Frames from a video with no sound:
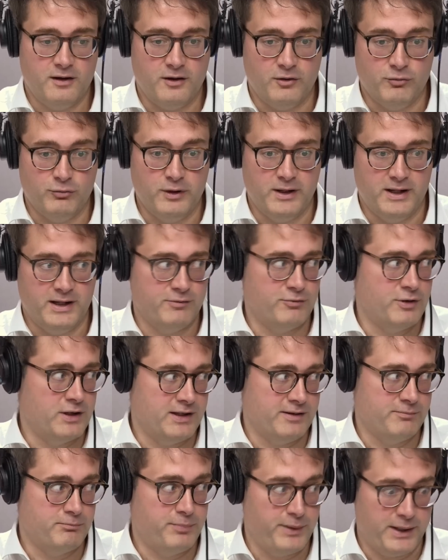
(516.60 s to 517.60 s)
a really,
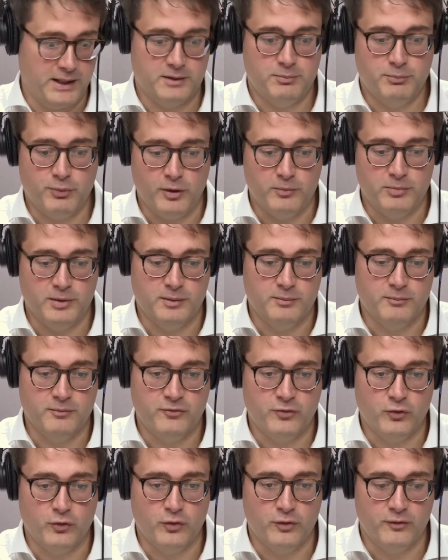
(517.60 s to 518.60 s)
really big problem
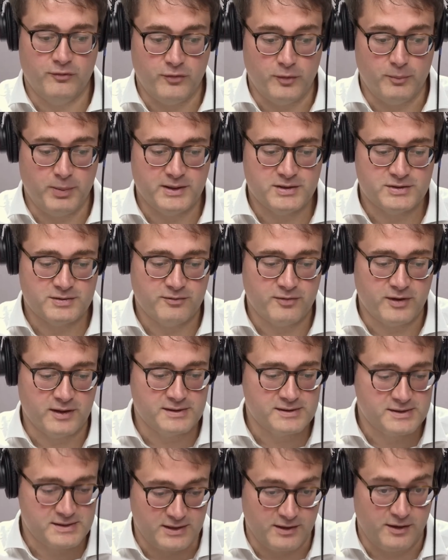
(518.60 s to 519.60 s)
for pension
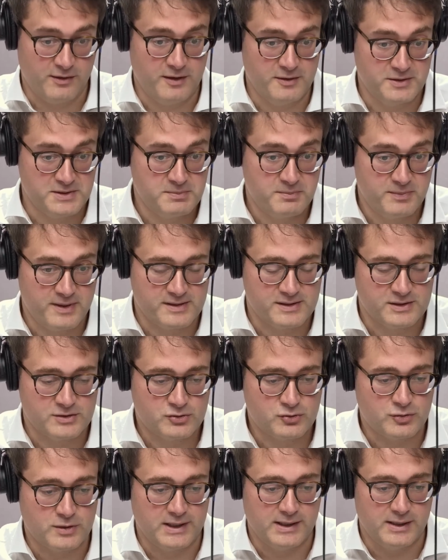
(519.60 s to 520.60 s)
funds. There's £1
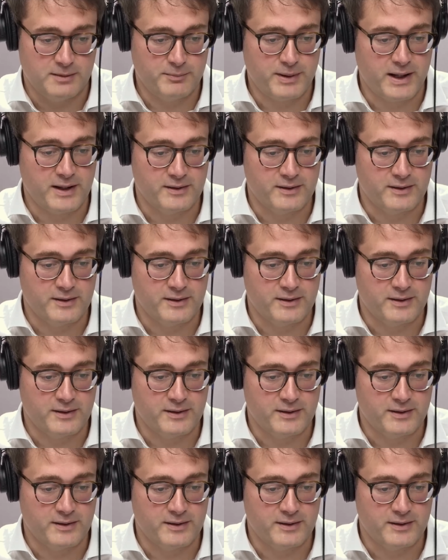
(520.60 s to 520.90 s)
trillion